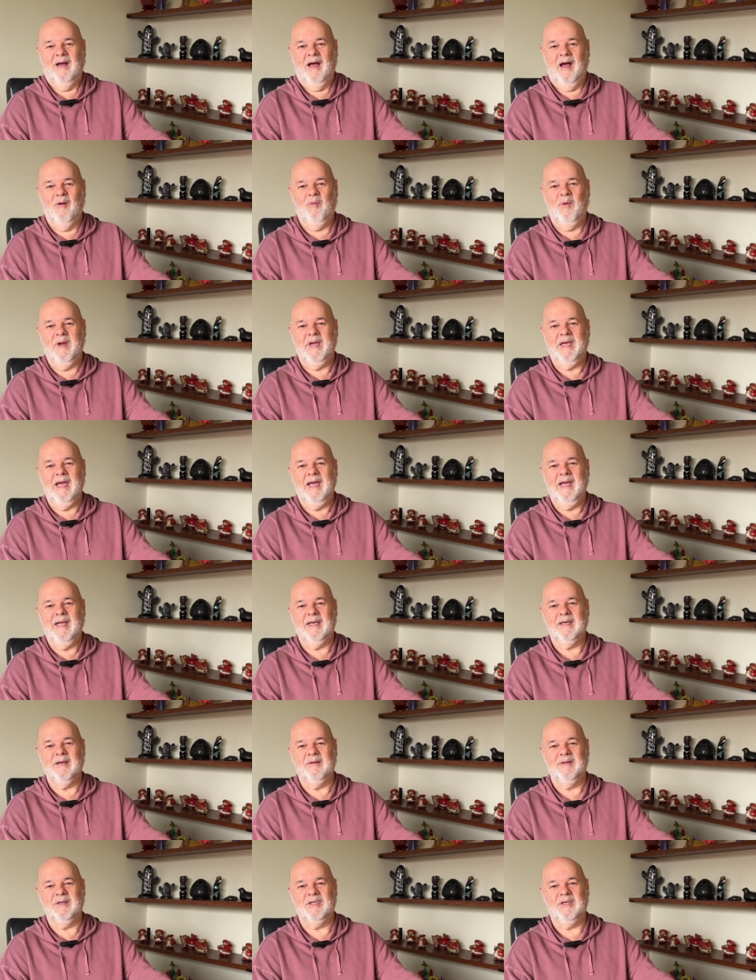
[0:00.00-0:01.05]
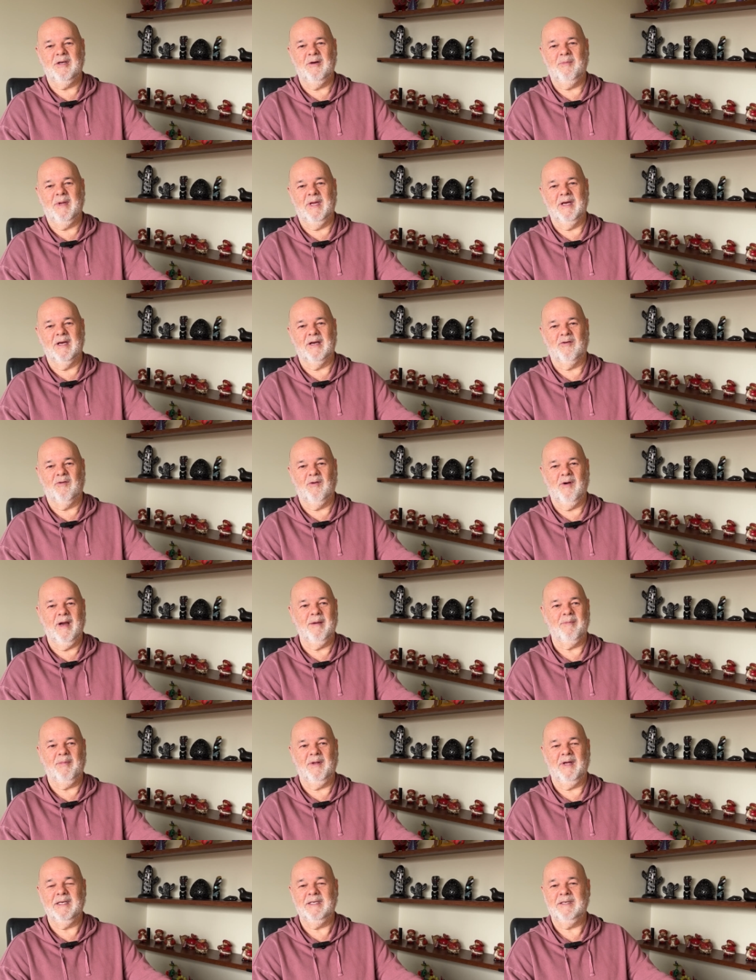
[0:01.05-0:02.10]
A weekend can still be a
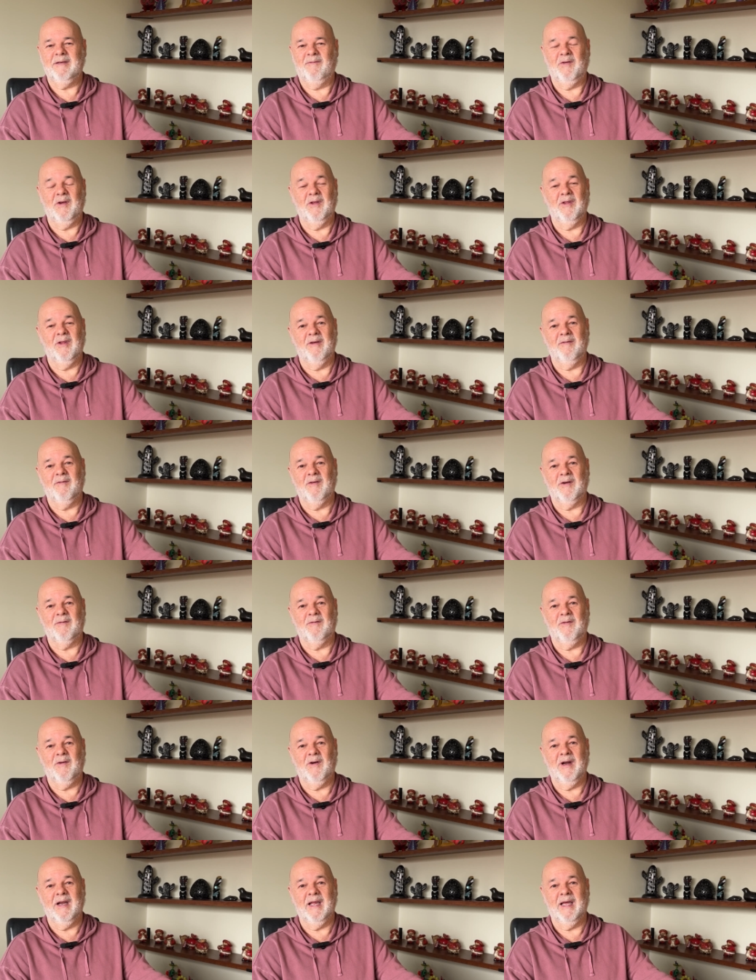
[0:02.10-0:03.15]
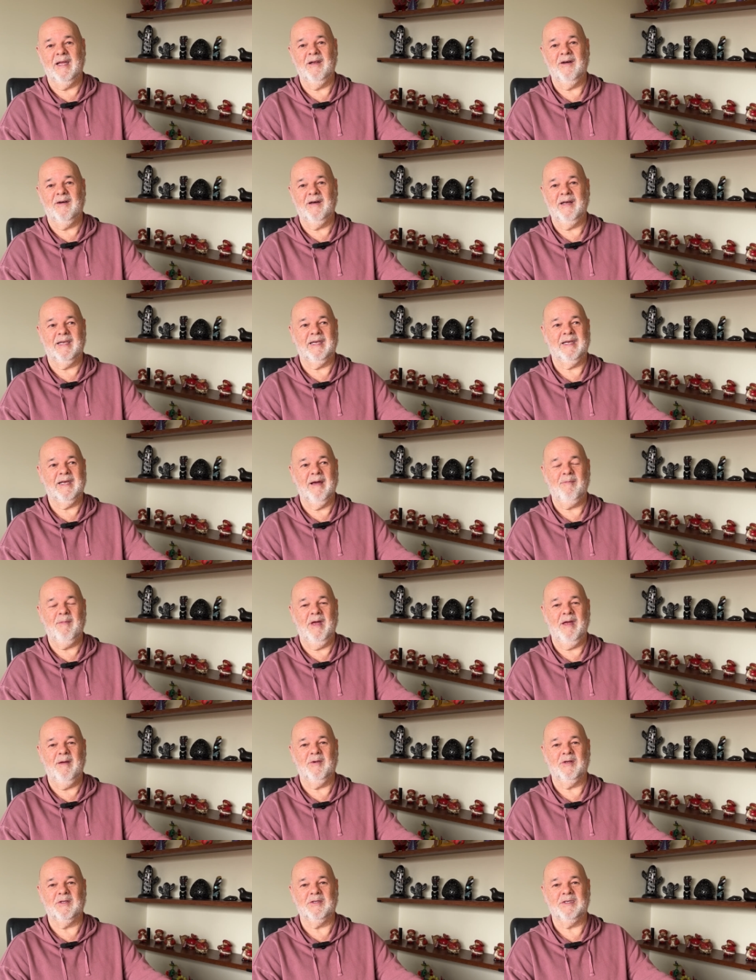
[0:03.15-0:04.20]
great place. If you leave on Friday night, come
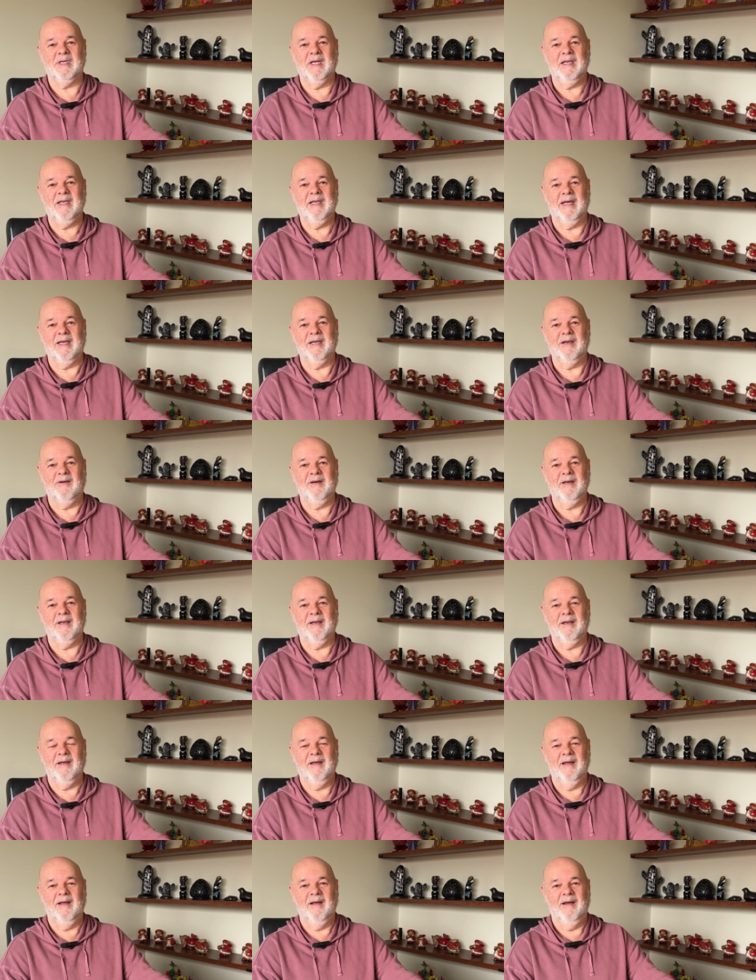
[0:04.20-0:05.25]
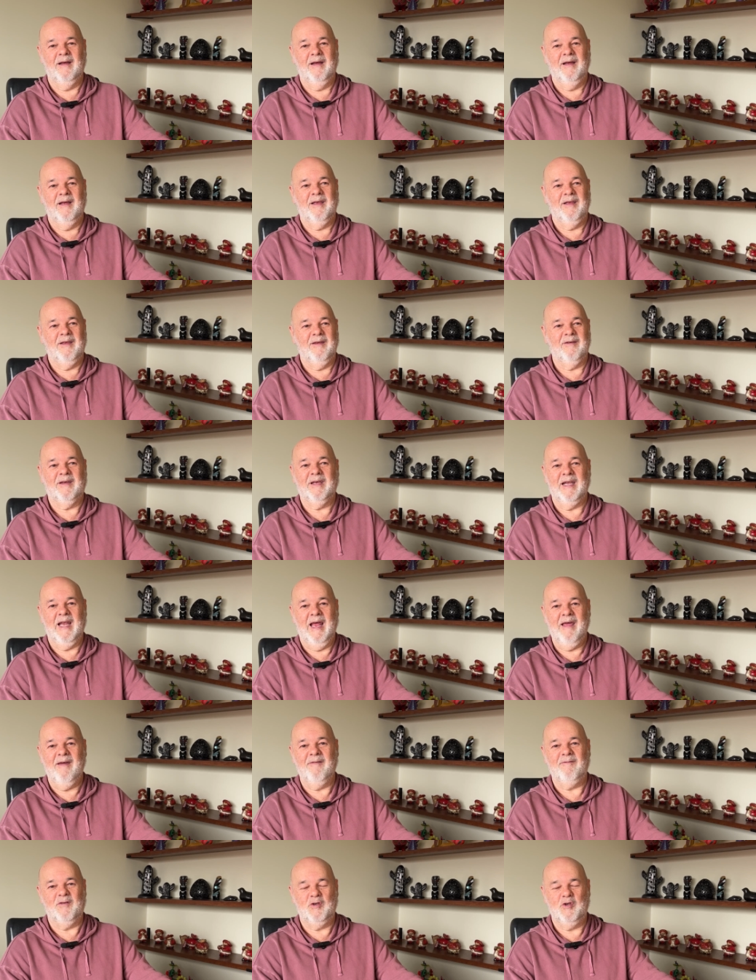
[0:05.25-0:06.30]
home on Sunday night, you can
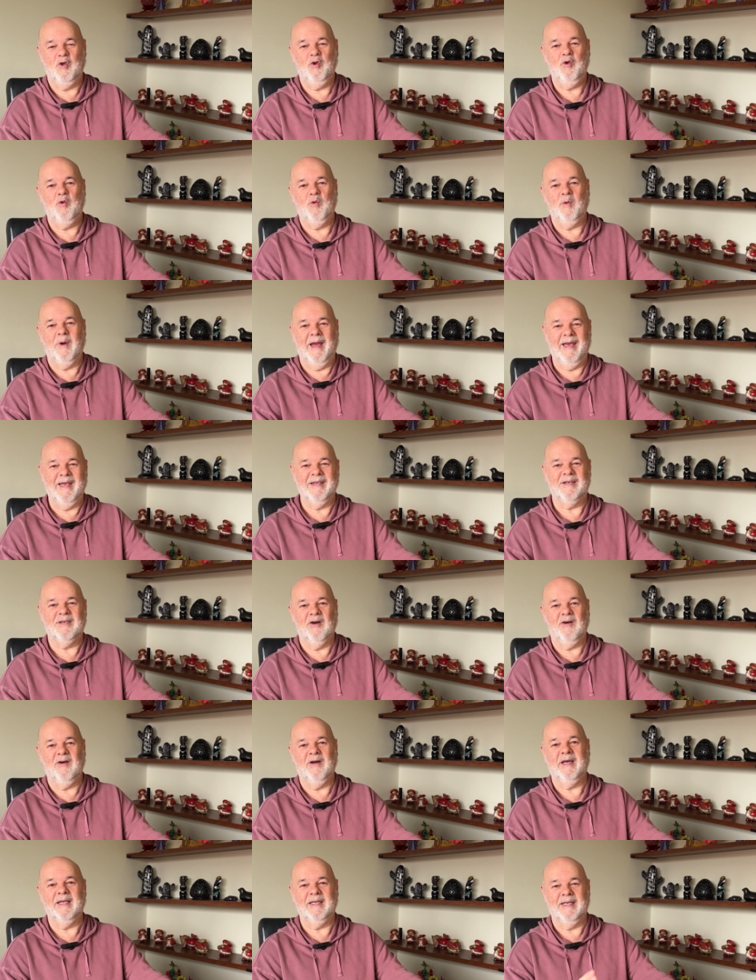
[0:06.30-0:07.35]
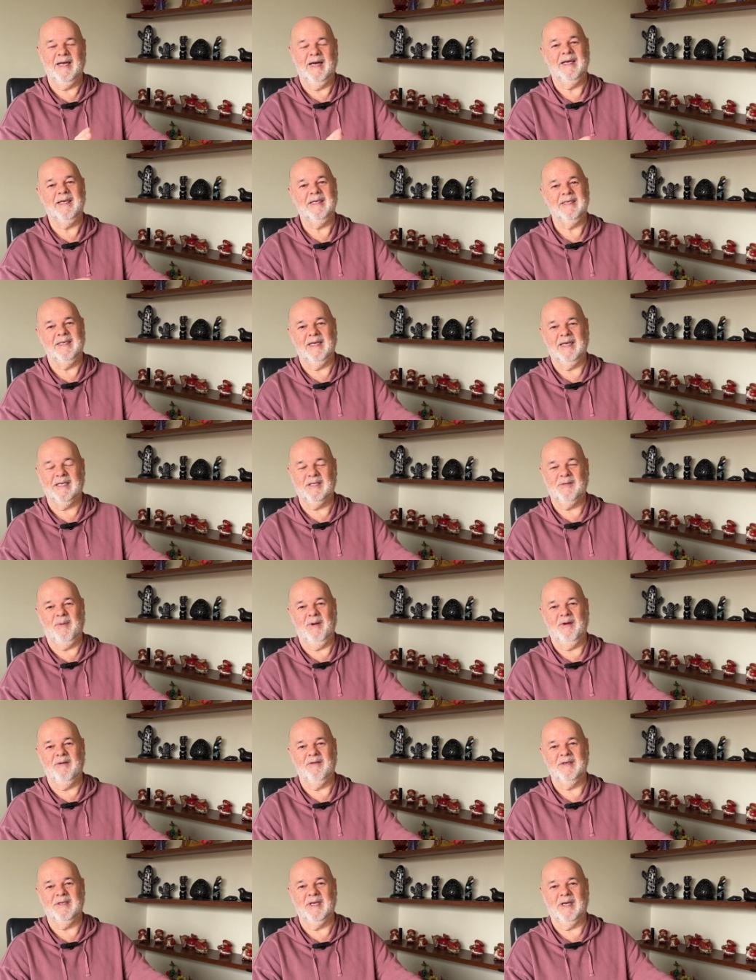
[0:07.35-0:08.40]
have 2 entire days
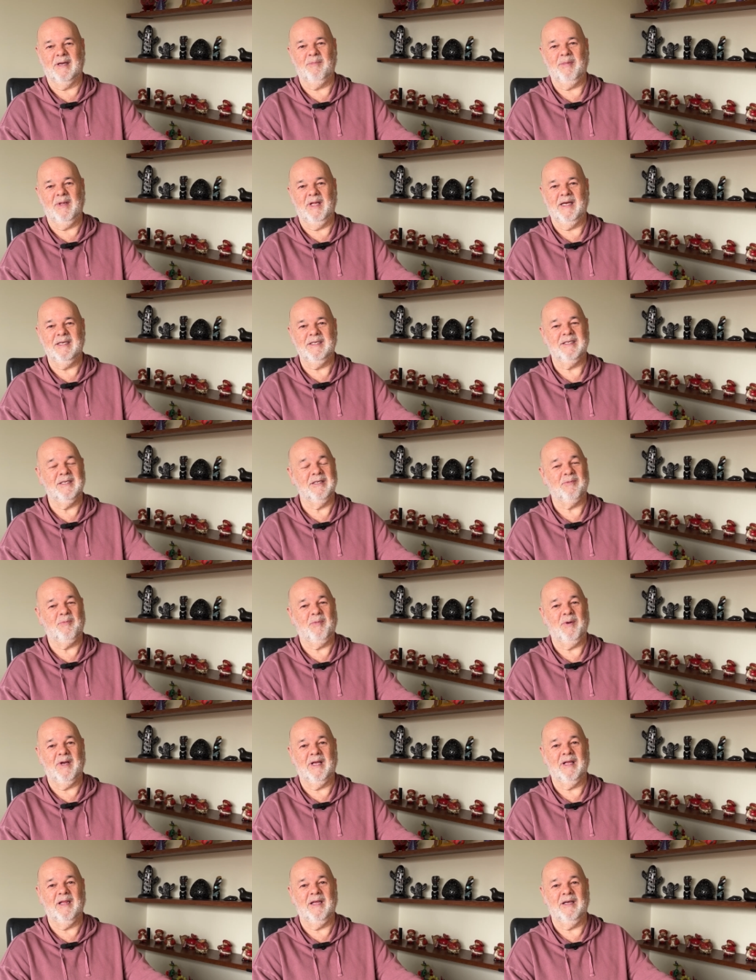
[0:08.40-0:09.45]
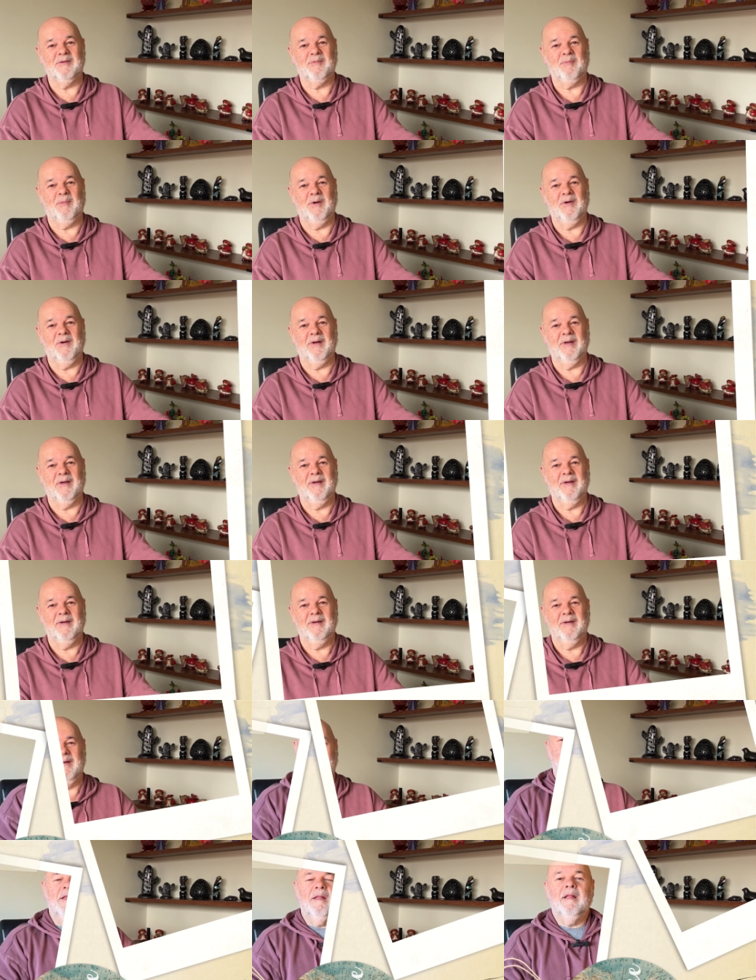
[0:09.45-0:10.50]
experiencing a place that's pretty close by.
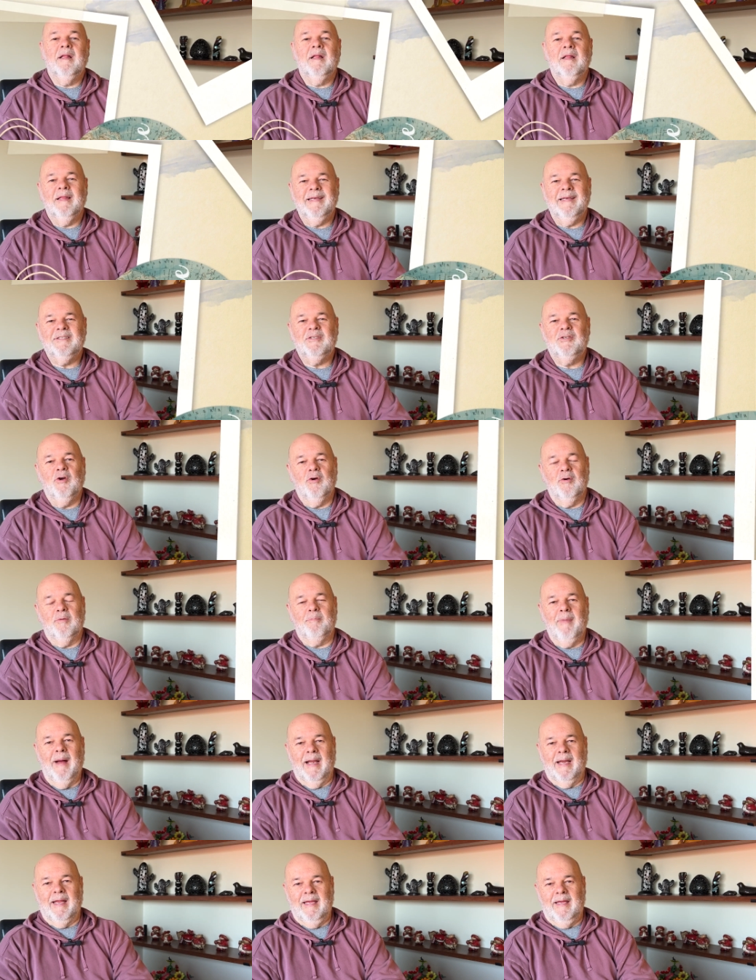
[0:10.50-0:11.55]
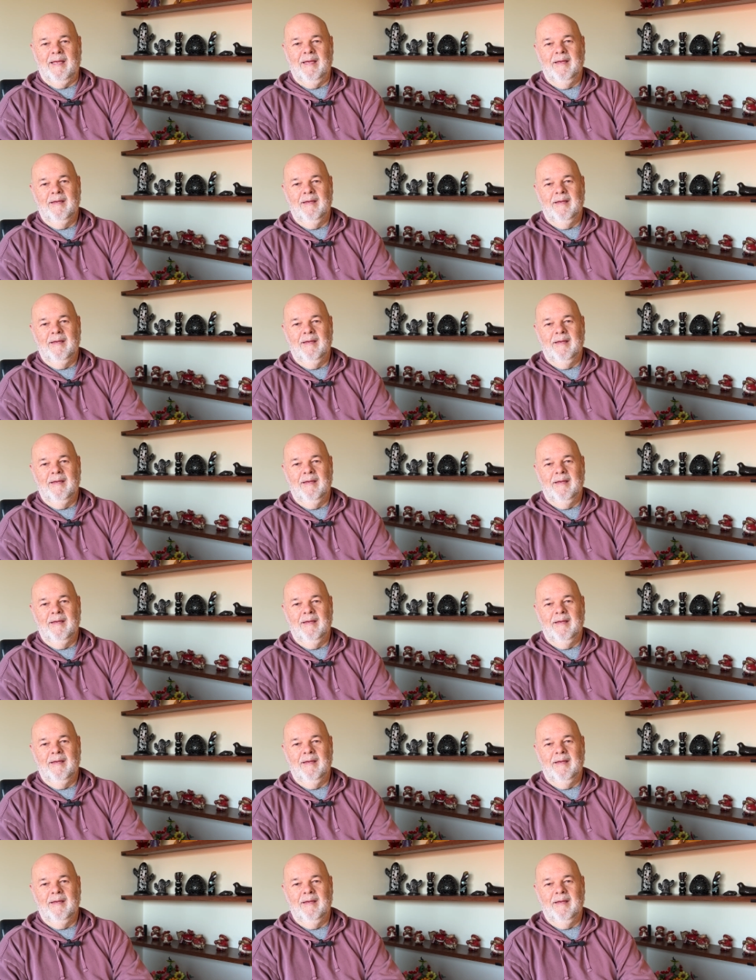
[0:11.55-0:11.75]
Let's talk money.